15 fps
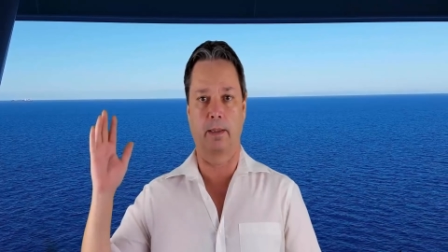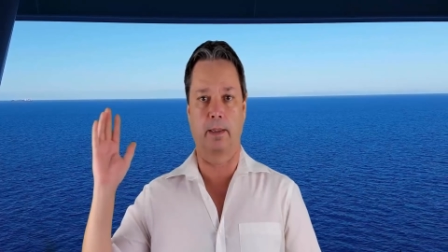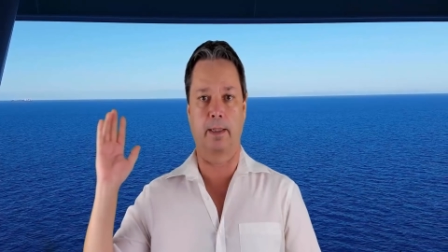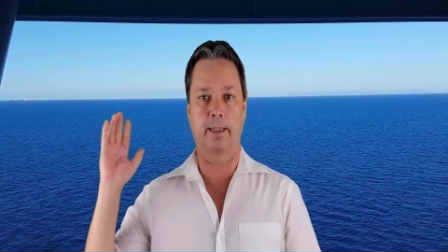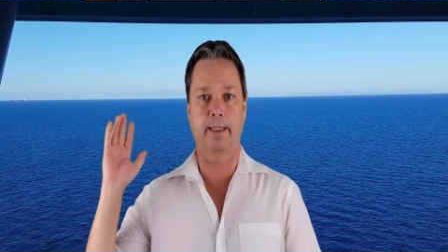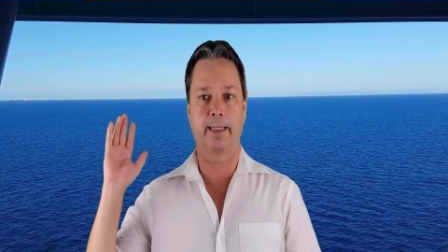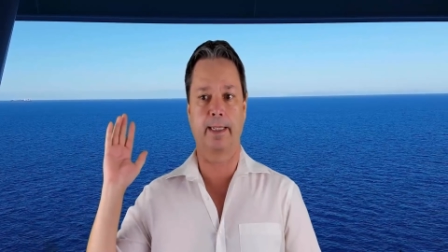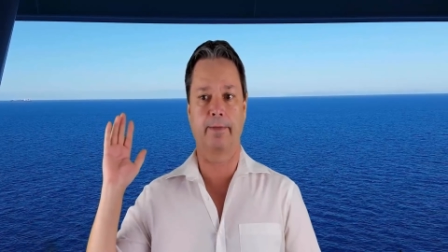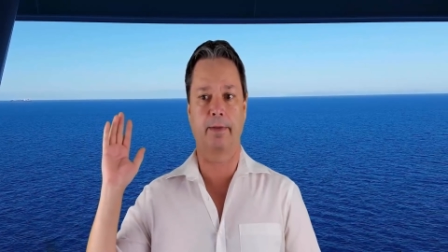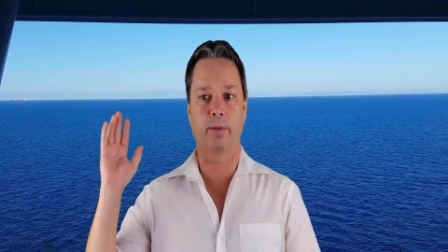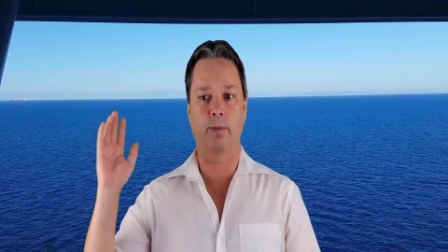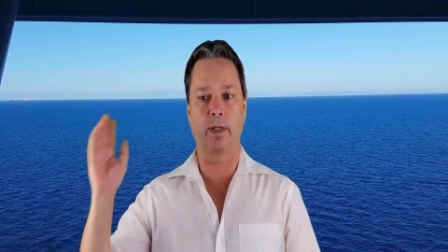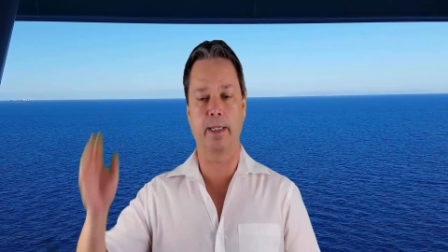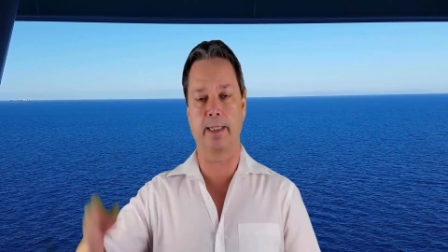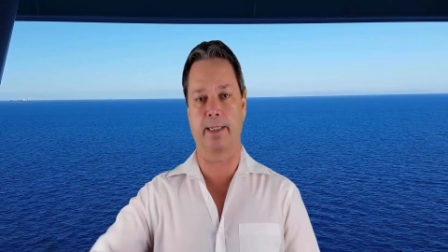Hi
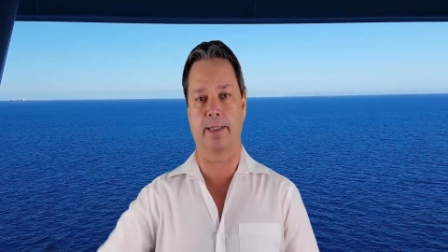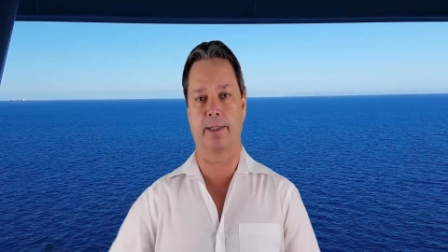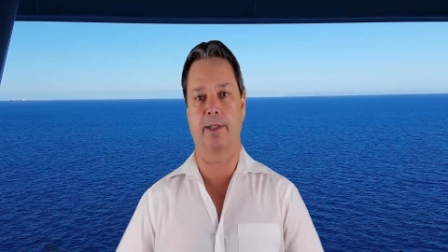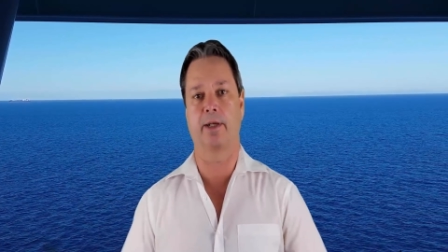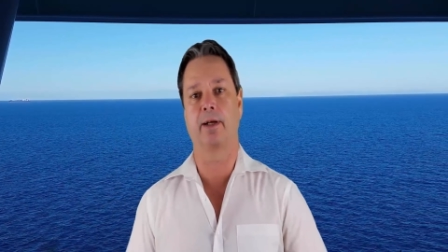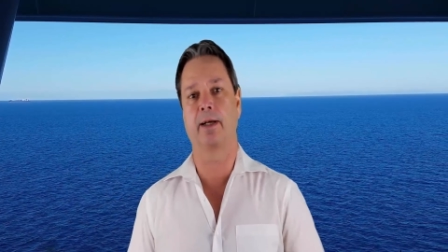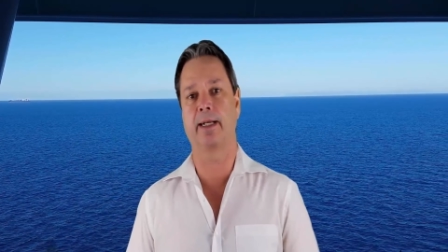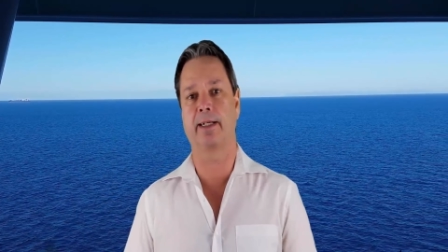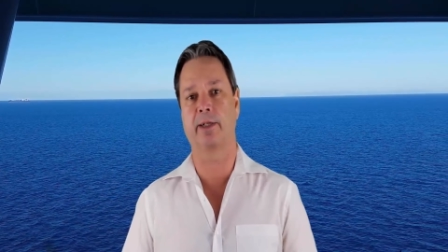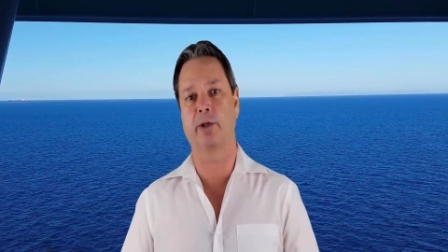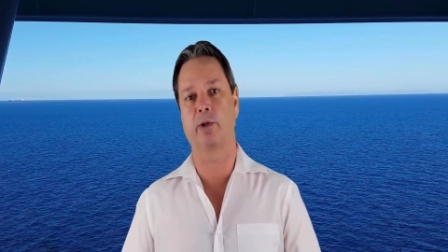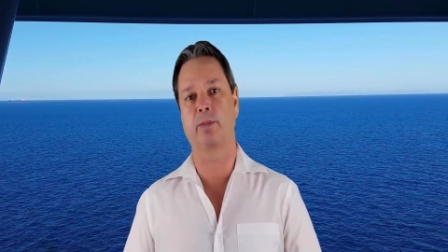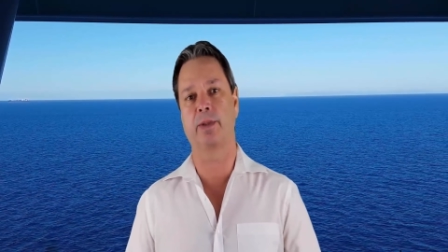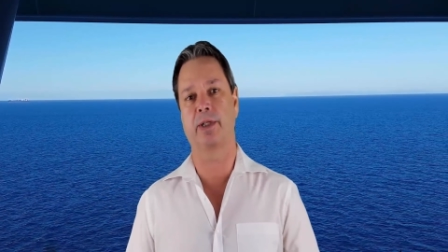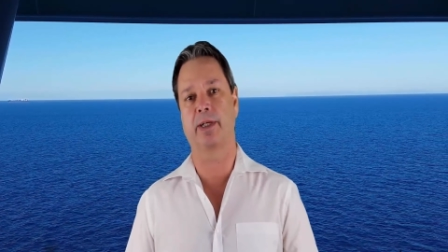everyone, it's Don and I
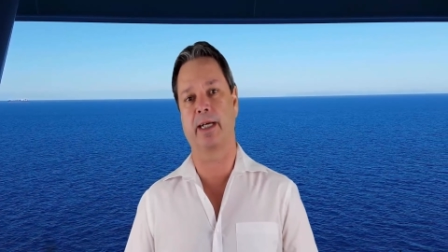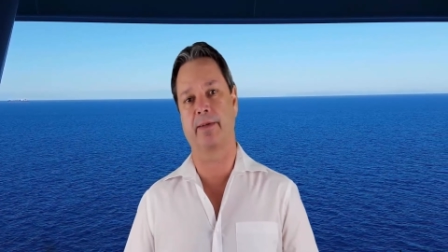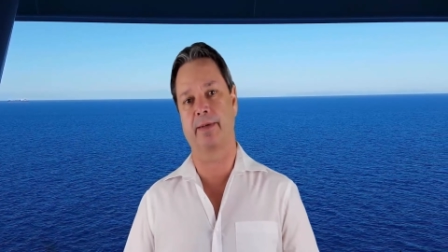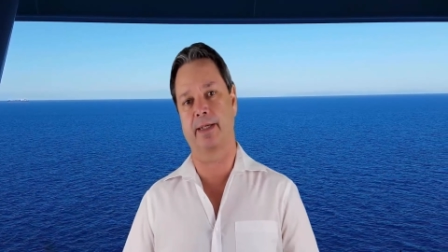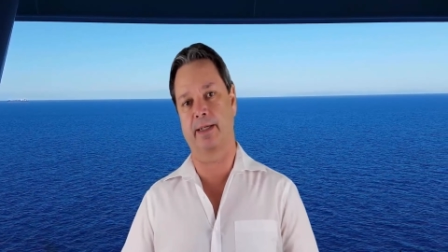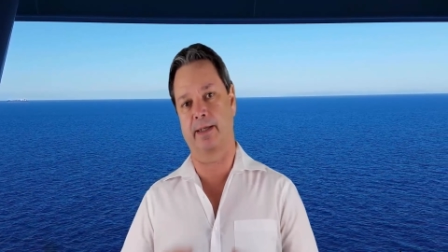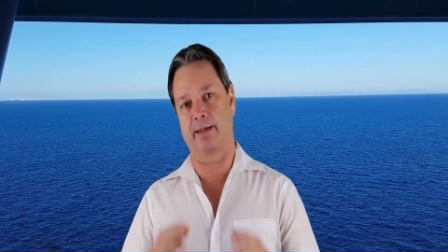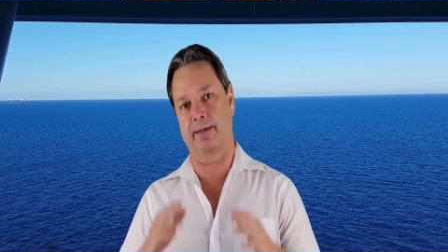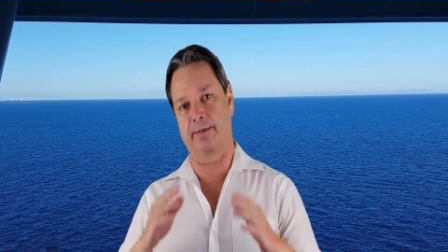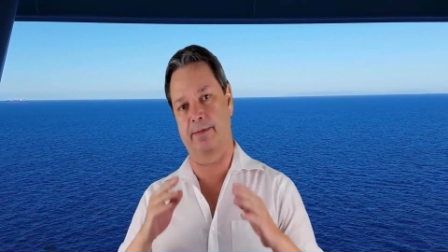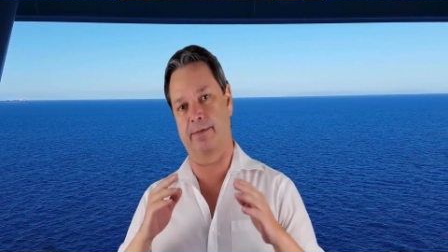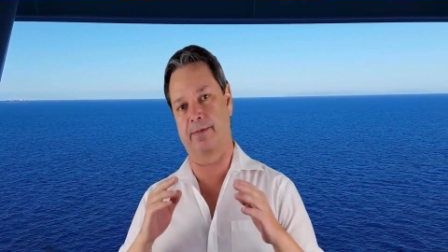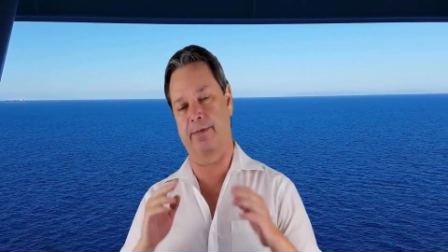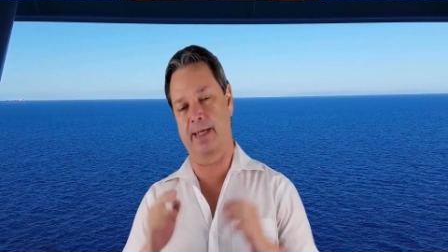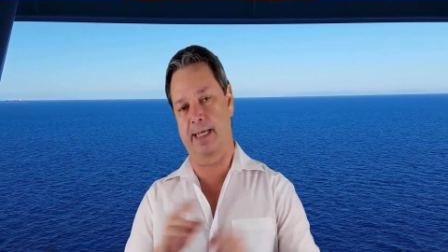hope you're having a
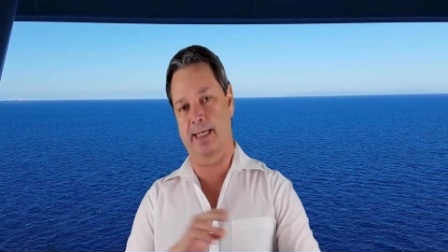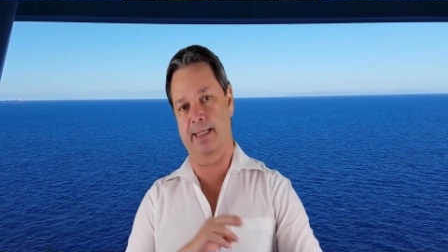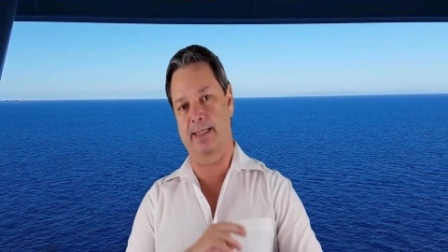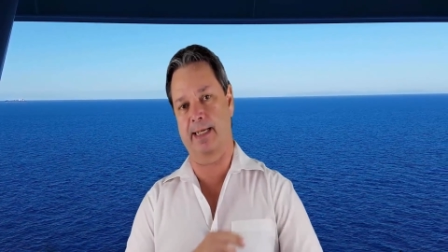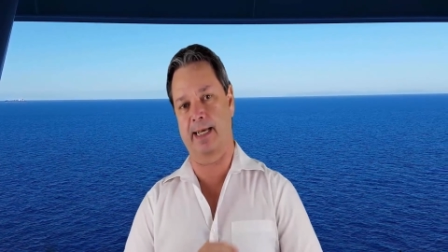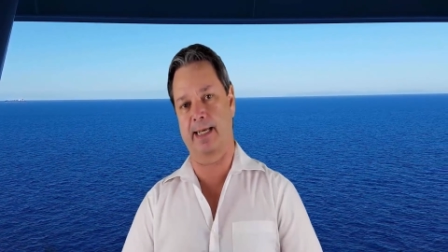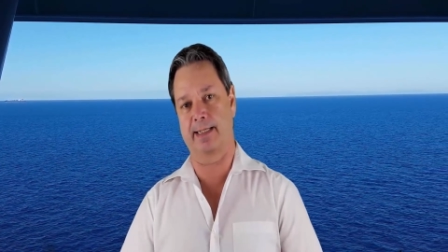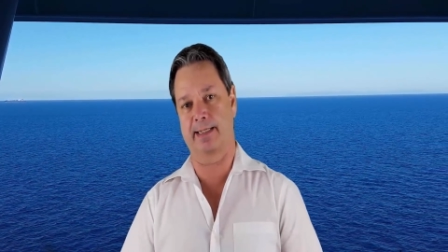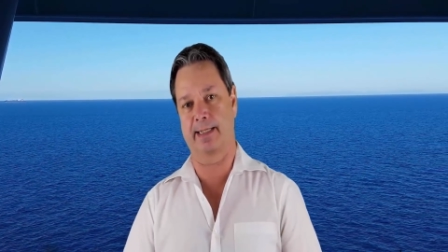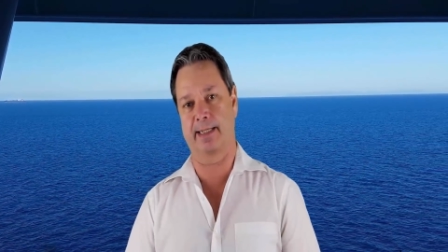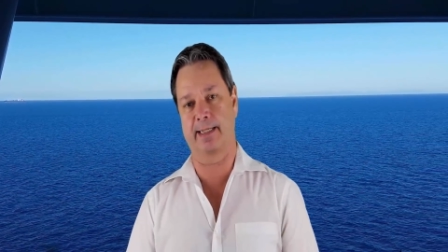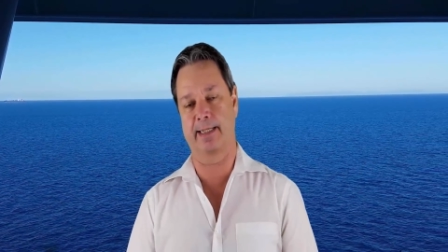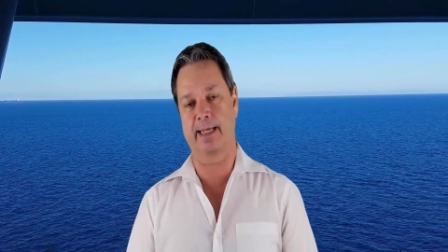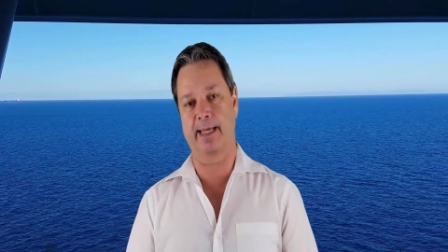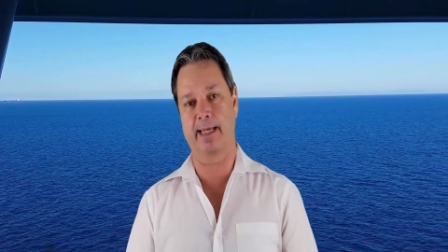
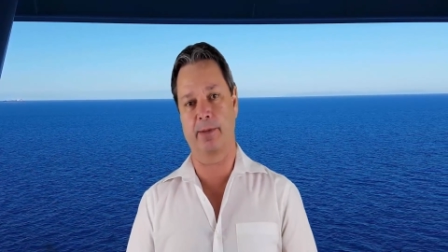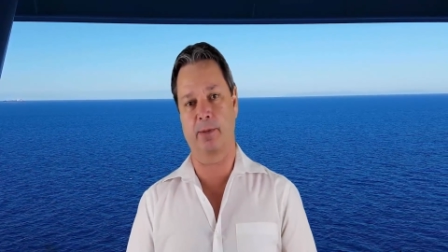fantastic day.